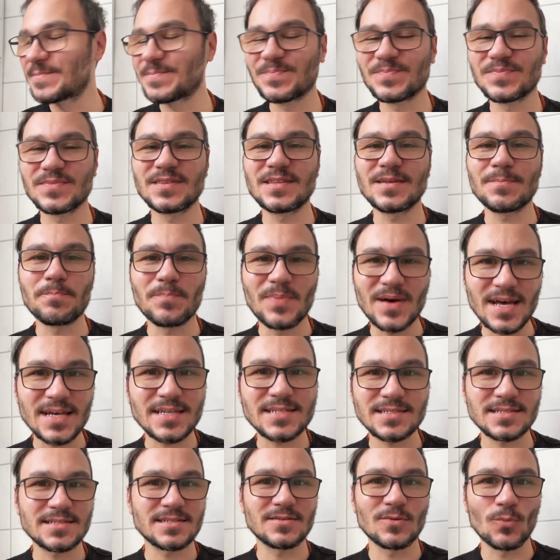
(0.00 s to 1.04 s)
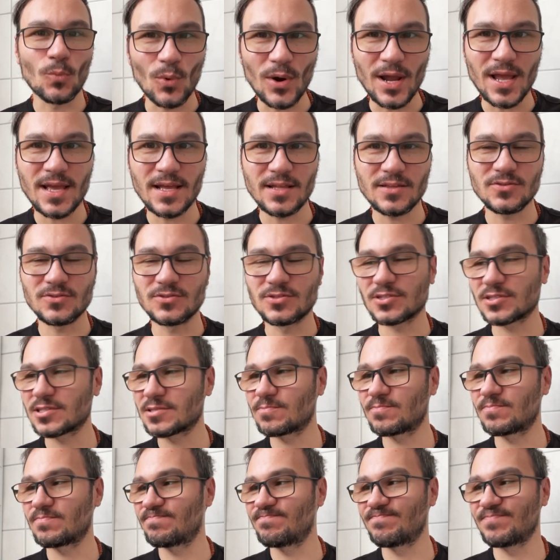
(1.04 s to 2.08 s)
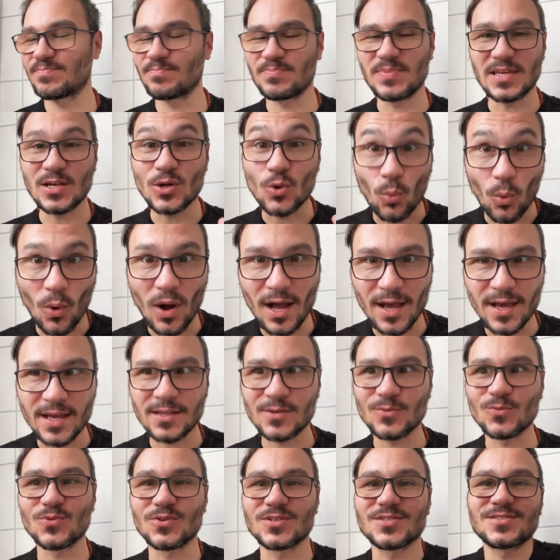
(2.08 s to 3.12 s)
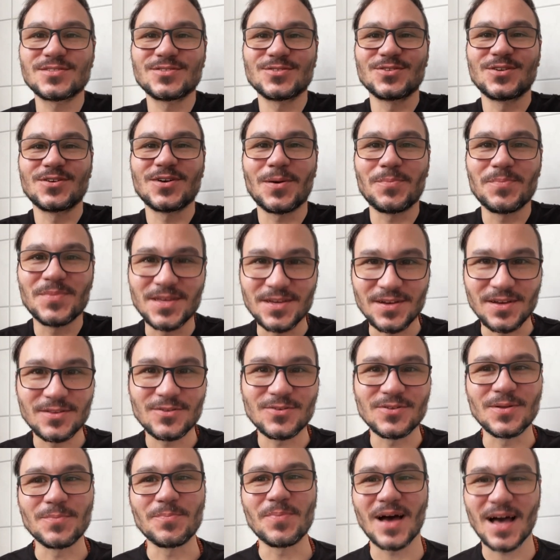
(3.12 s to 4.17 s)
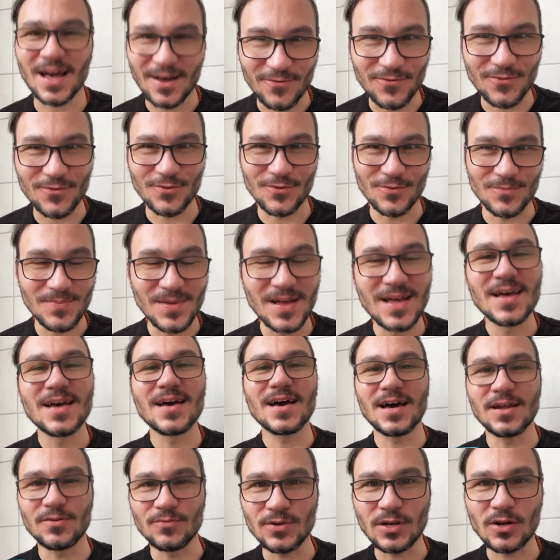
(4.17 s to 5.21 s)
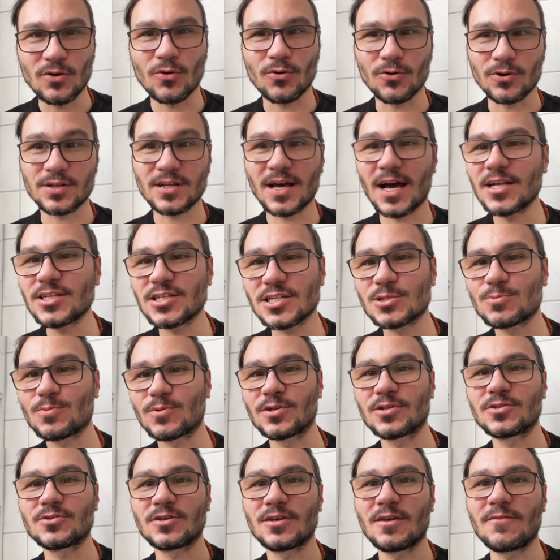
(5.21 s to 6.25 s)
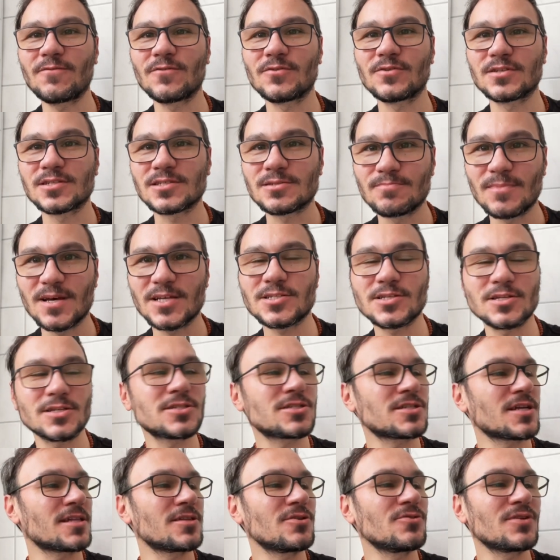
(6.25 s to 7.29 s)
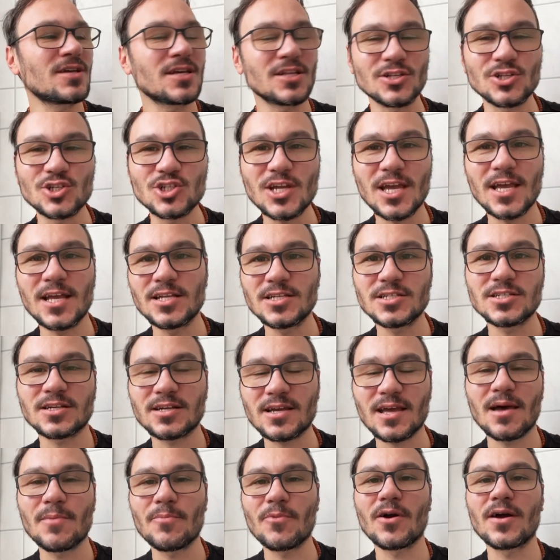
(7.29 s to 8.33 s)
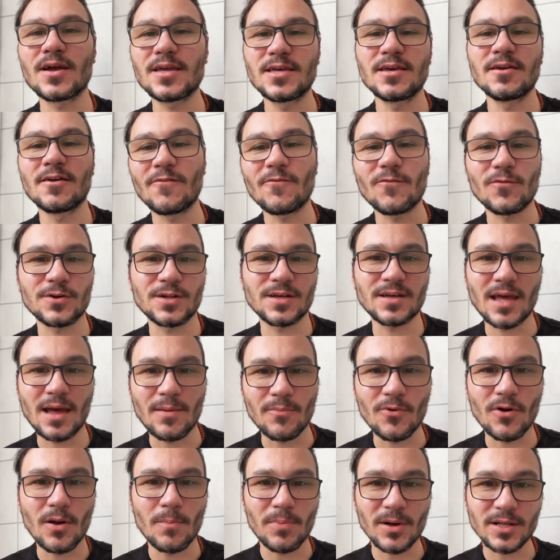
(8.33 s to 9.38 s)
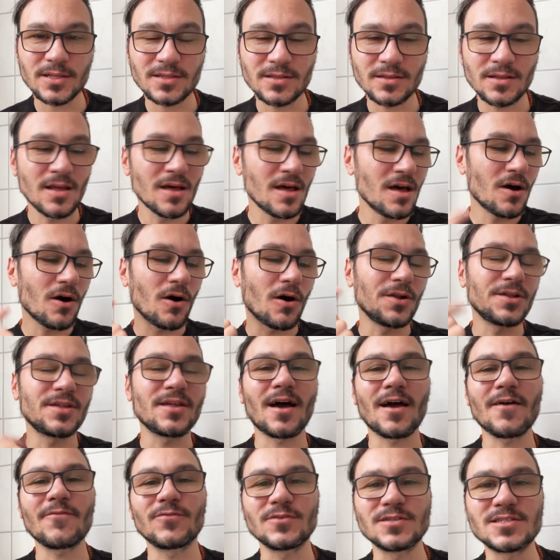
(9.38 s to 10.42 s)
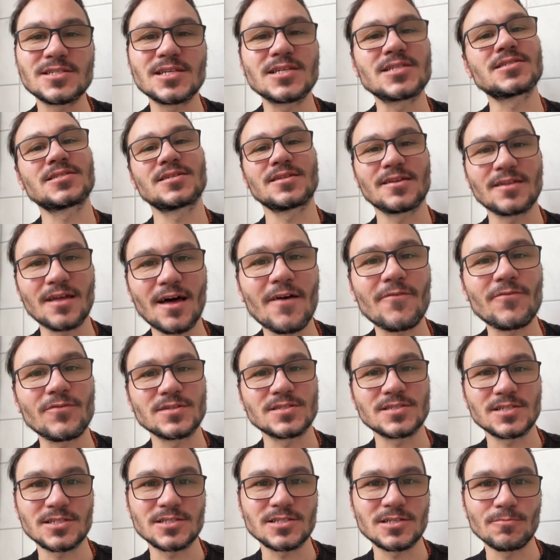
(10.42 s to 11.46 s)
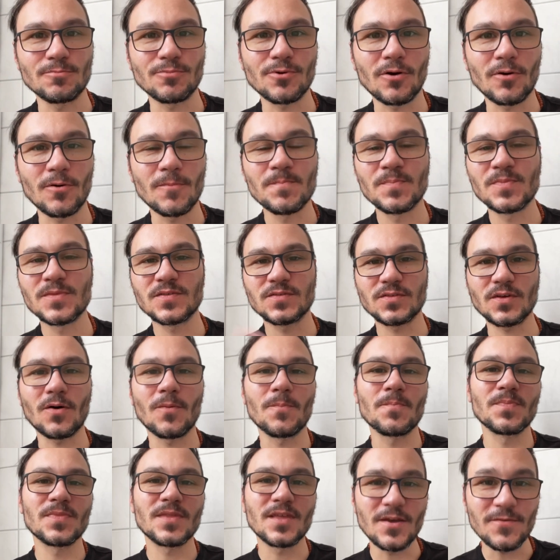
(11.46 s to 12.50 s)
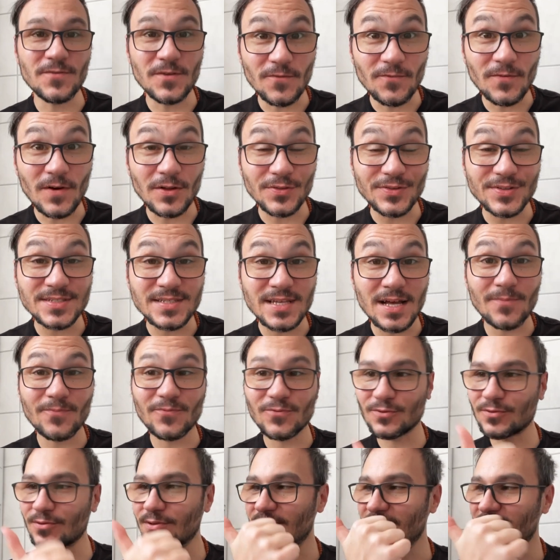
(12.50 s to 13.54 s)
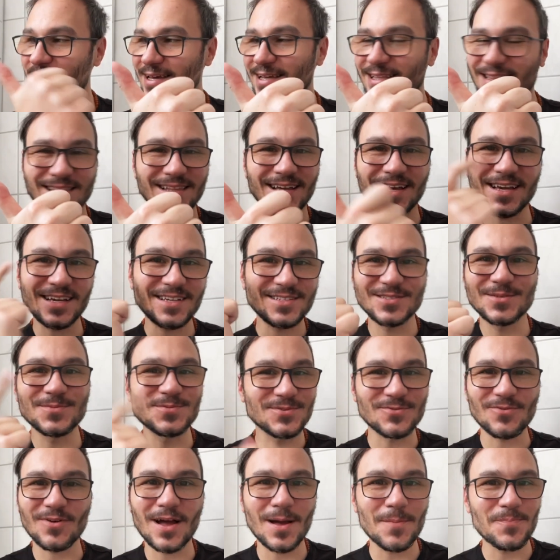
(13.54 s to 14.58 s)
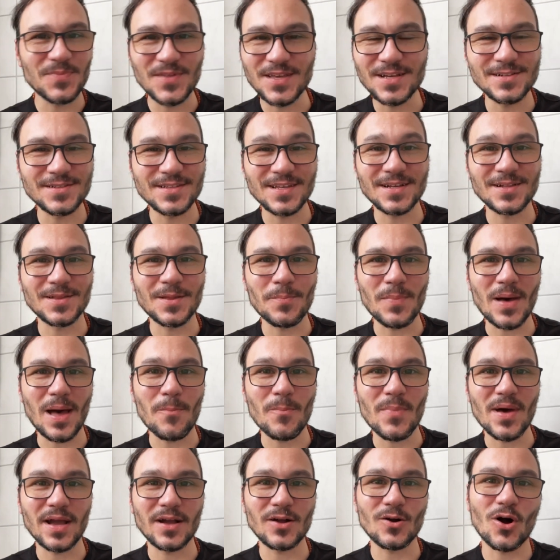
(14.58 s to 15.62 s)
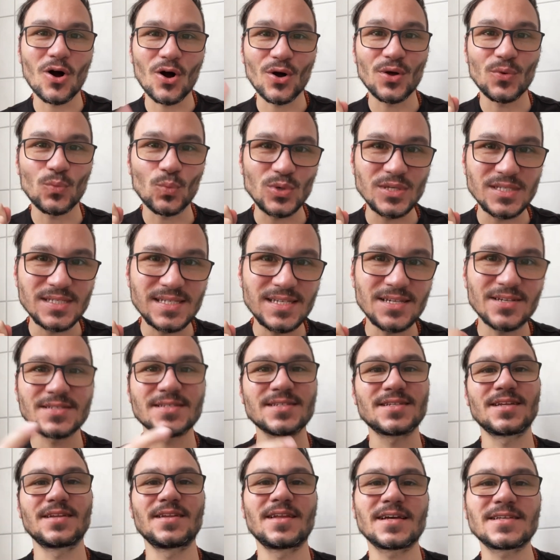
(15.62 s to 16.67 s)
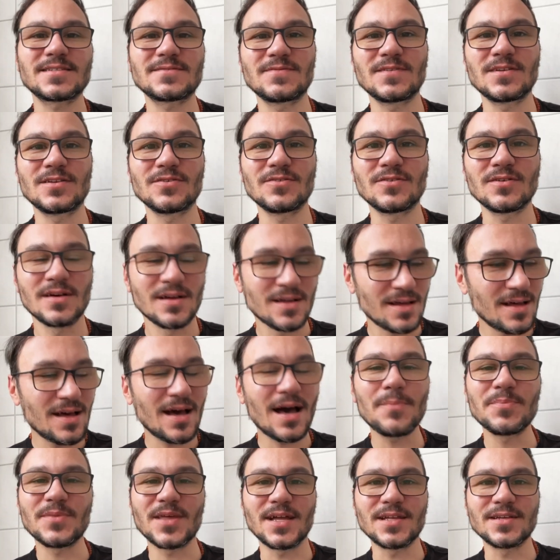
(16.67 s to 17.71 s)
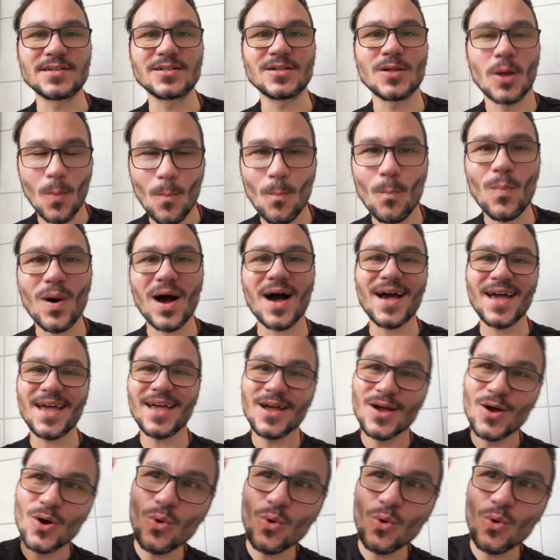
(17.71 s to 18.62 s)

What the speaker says: the best way to just be quiet was to come here to the bathroom and record. I just wanted to give you this message that you can change the camera here for the camera button on the iPhone 16 and iPhone 16 Pro. So if you found this helpful, hit like, subscribe, dingle dingle the bam bang gong, and we see us in the next video. I'm Daniel. Bye.